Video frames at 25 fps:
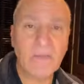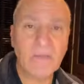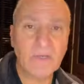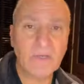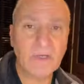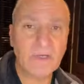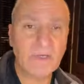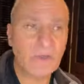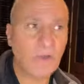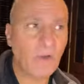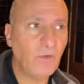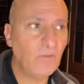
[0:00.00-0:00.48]
I'm
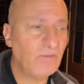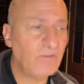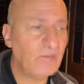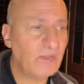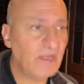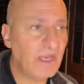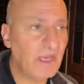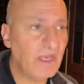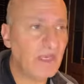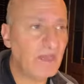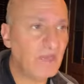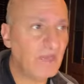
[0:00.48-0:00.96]
going to
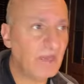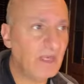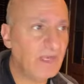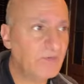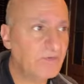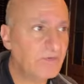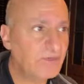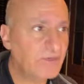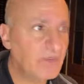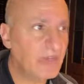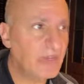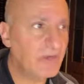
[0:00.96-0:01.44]
hopefully get it in the
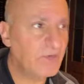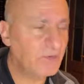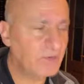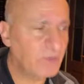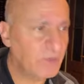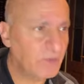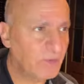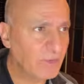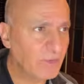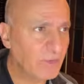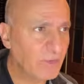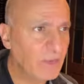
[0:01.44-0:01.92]
next day or
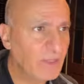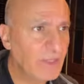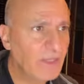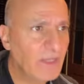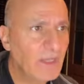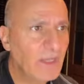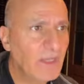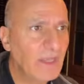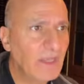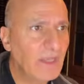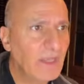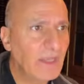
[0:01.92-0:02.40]
two.
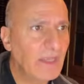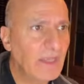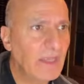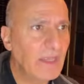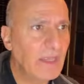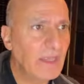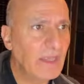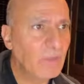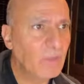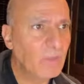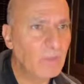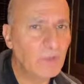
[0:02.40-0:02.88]

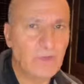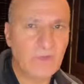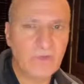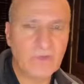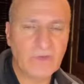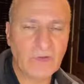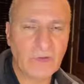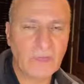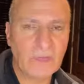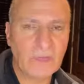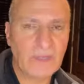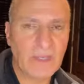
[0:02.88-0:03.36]
And we're going
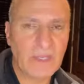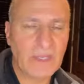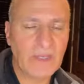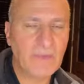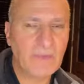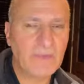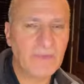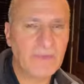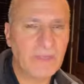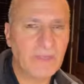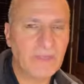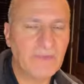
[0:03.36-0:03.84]
to start
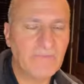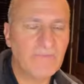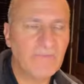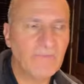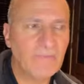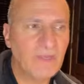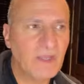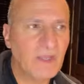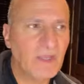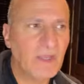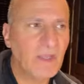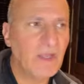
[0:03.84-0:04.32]
playing with it.
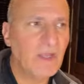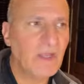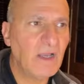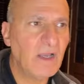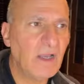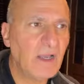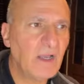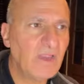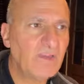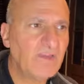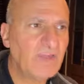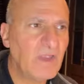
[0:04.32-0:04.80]

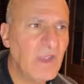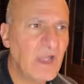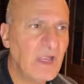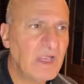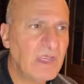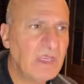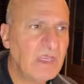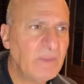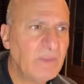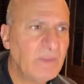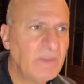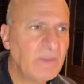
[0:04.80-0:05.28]
It's
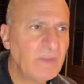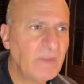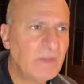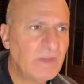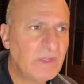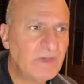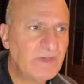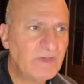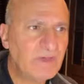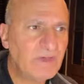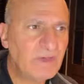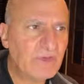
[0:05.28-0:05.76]
not going to be
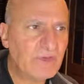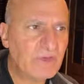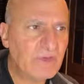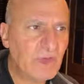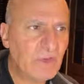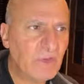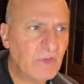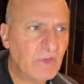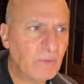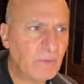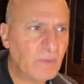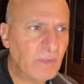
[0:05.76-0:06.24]
released to the
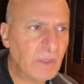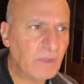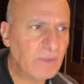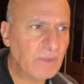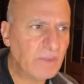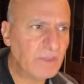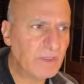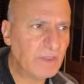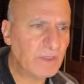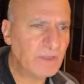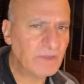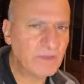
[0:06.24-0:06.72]
general
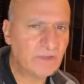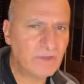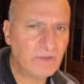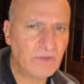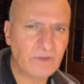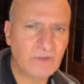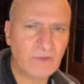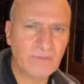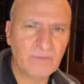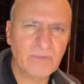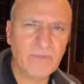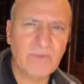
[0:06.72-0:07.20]
public
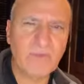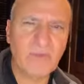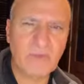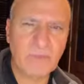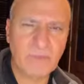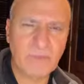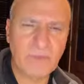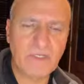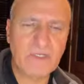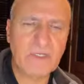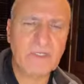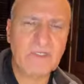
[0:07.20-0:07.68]
till sort
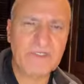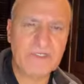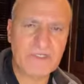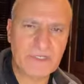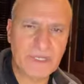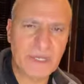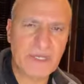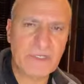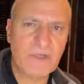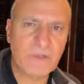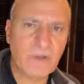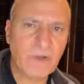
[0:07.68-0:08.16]
of the middle of
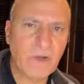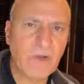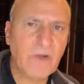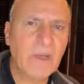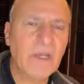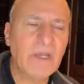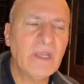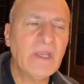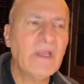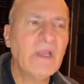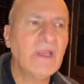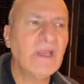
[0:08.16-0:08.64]

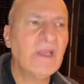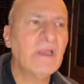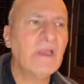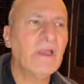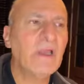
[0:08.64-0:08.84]
January.